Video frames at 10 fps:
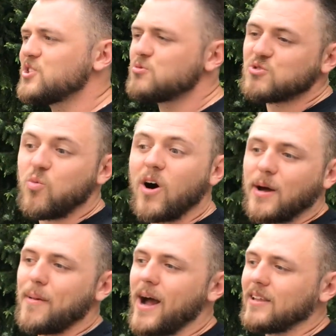This was
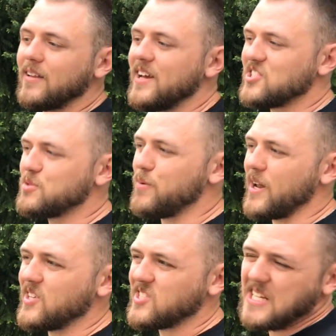one on my list,
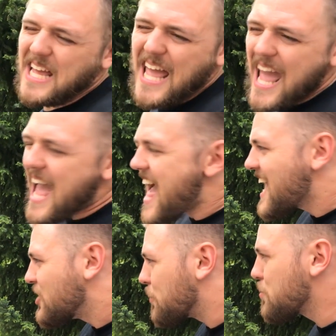but I said,
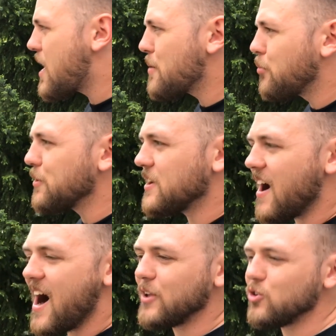you know, probably
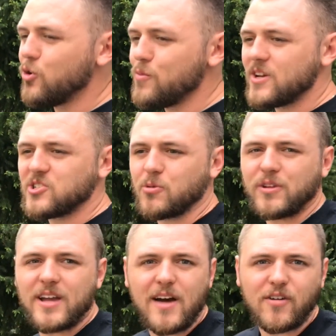not. Lumina doesn't
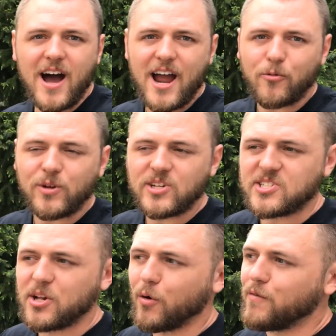really have a high
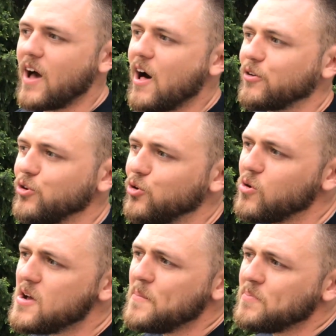resale
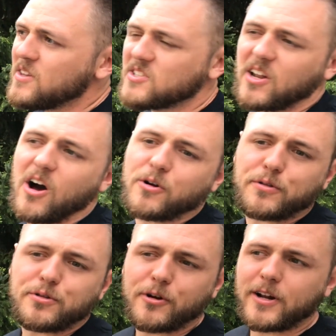value. It's got
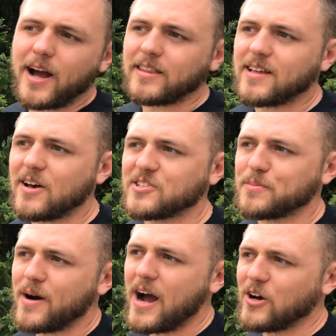
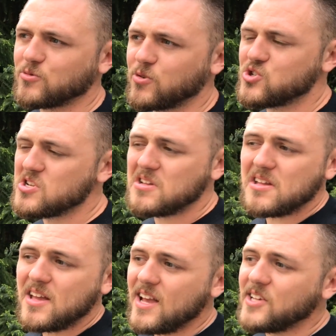139,000 miles, which
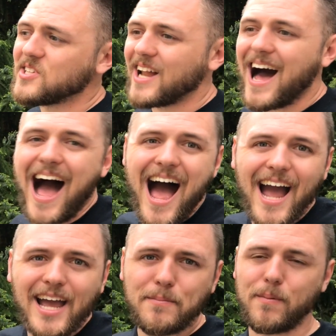isn't
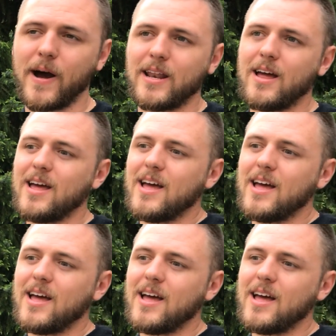high, but